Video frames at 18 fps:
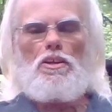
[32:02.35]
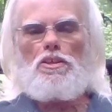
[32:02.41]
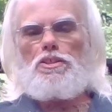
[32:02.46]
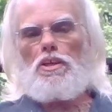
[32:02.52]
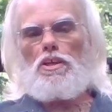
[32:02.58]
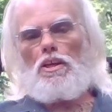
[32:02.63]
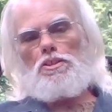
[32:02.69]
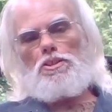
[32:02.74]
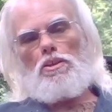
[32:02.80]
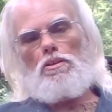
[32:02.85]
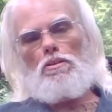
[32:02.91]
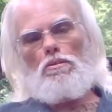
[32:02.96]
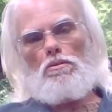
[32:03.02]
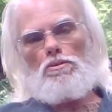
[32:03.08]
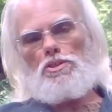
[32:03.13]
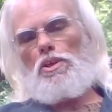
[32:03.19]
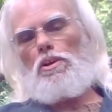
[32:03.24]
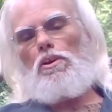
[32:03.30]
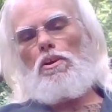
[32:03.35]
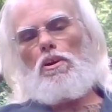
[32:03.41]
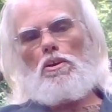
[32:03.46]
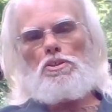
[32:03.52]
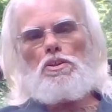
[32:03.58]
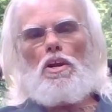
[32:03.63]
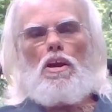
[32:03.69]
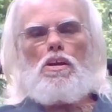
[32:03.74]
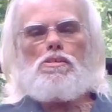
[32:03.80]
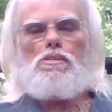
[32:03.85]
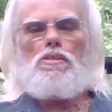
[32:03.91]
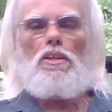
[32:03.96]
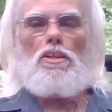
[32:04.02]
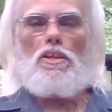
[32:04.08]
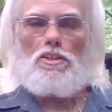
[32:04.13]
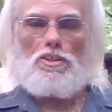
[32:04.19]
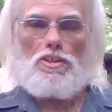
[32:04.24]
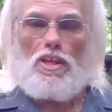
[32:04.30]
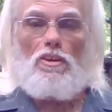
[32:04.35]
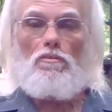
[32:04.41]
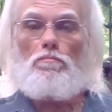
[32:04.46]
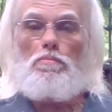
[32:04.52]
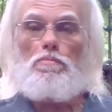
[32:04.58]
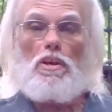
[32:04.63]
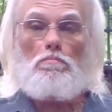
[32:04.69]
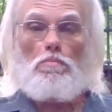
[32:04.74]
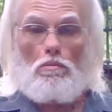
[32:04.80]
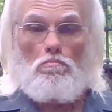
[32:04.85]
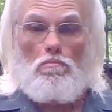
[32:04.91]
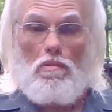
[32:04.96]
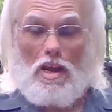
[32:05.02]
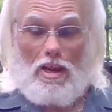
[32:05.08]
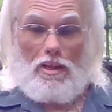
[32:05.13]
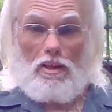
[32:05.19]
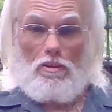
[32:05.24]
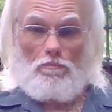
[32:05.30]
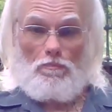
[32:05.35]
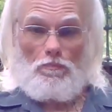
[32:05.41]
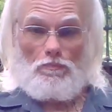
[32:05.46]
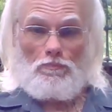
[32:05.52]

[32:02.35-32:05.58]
and he says he knows cigars, and then give people money.